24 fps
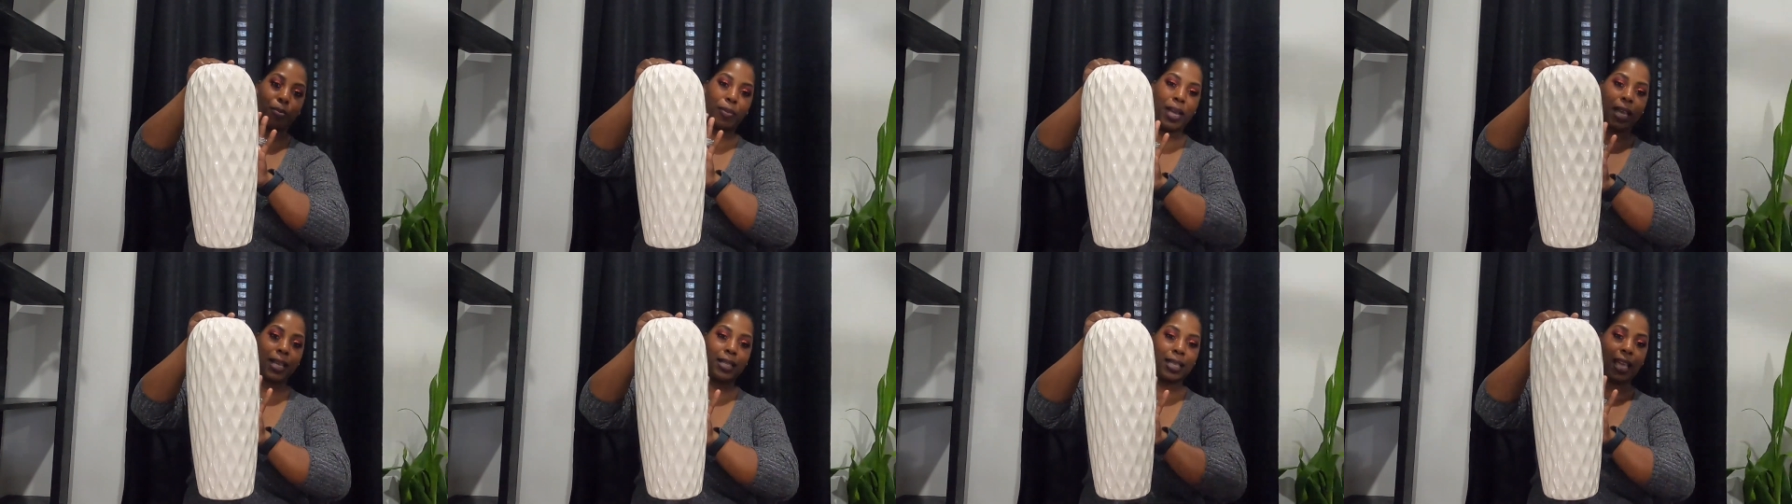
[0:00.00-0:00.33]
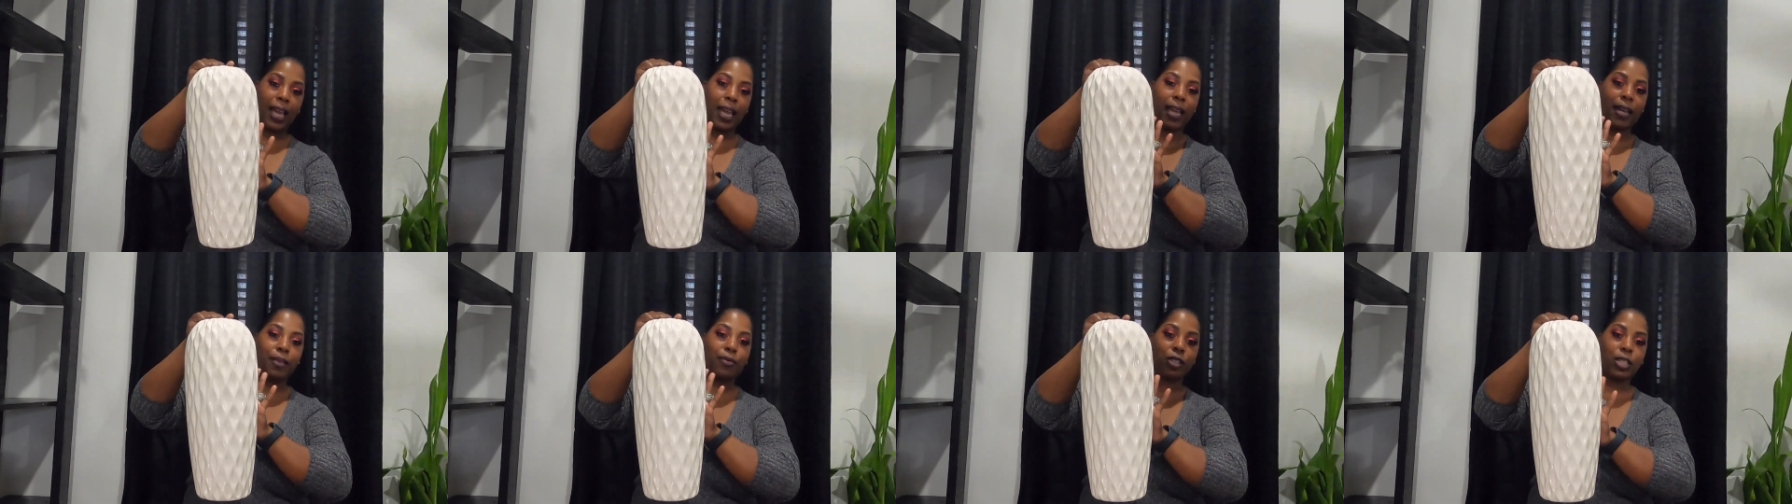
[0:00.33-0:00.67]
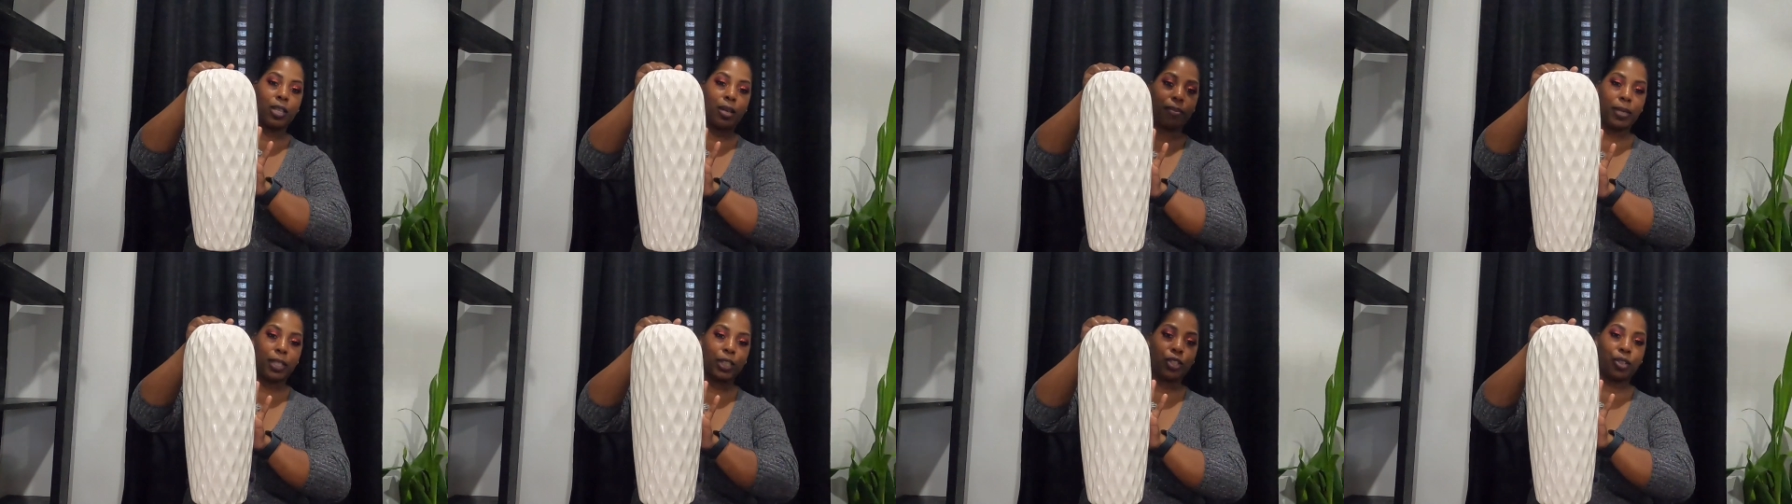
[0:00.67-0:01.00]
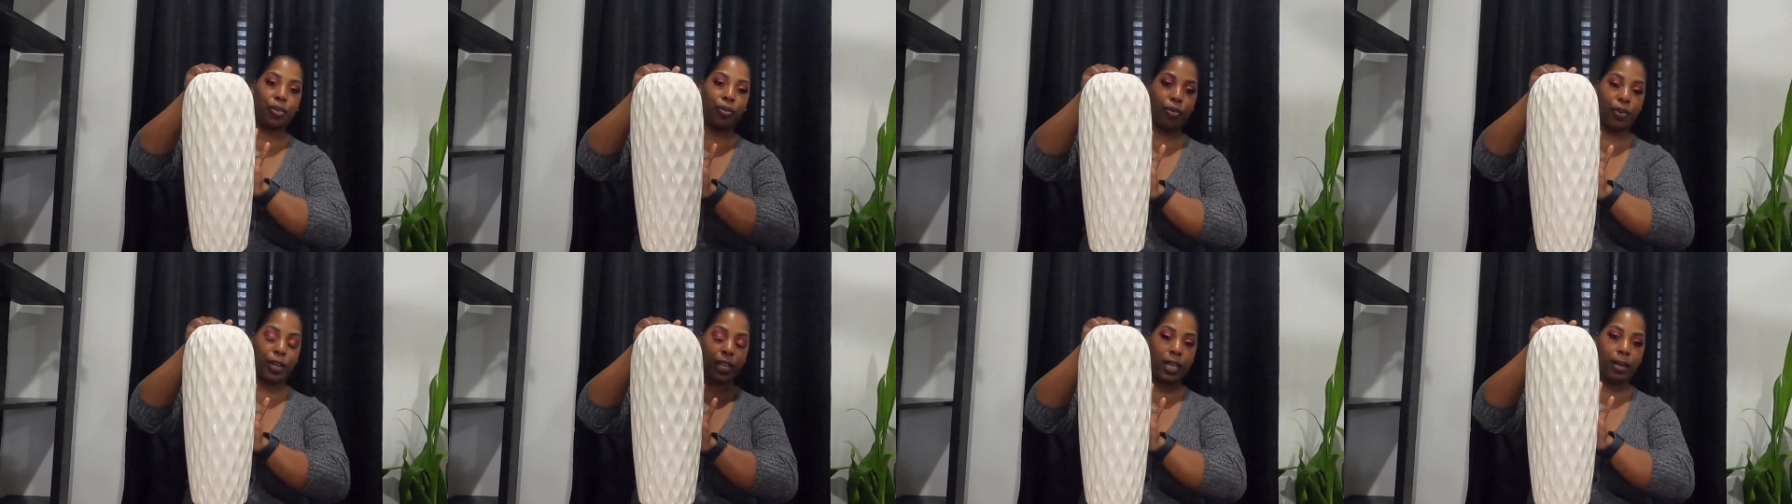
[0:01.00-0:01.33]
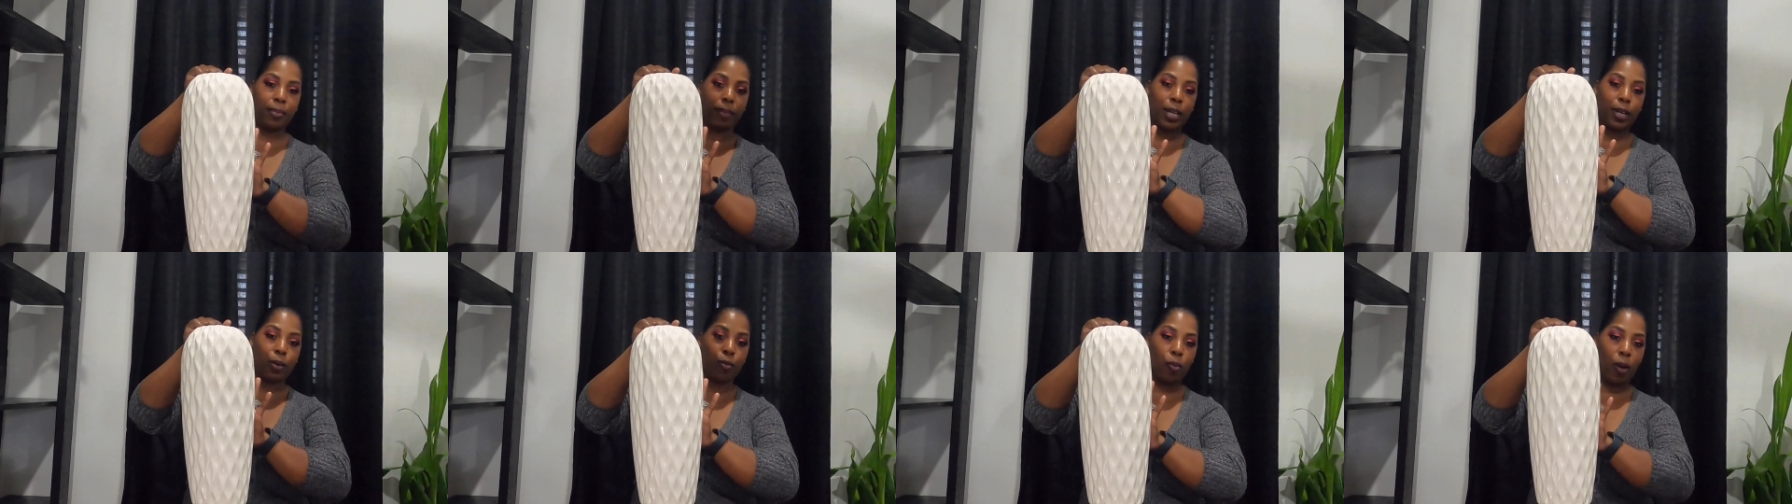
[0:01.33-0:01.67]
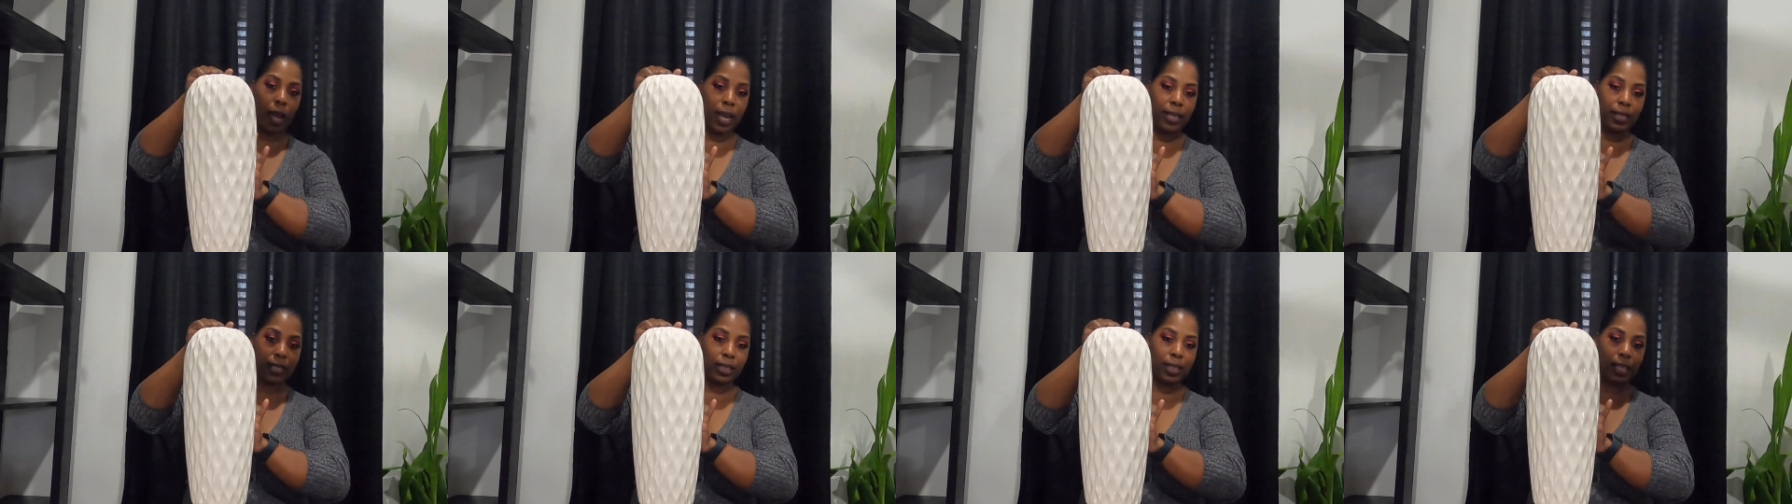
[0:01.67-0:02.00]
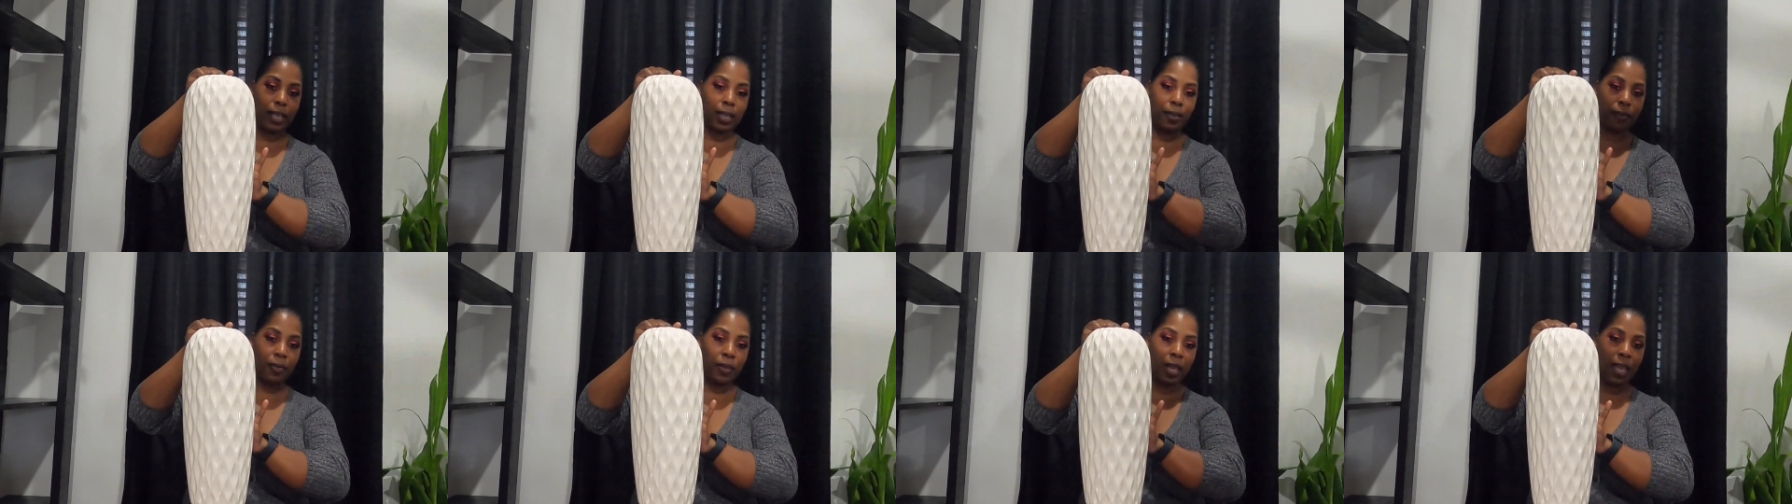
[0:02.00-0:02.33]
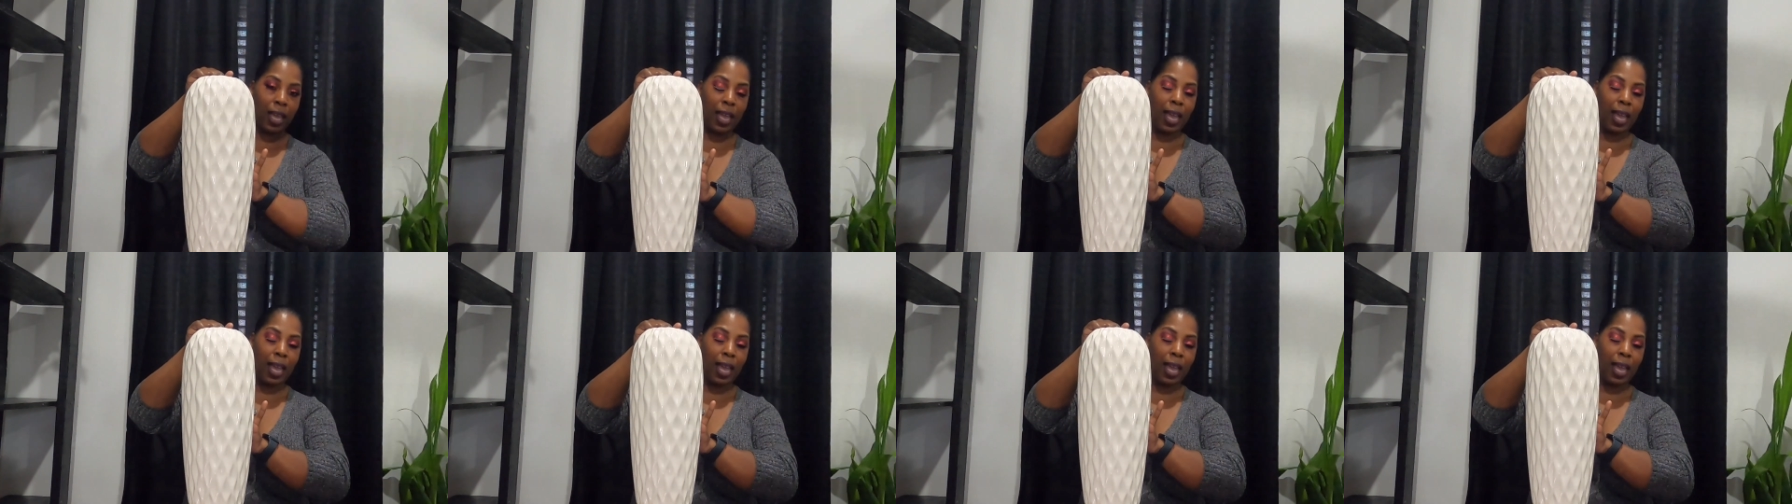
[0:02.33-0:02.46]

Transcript: because I have so much cream and white stuff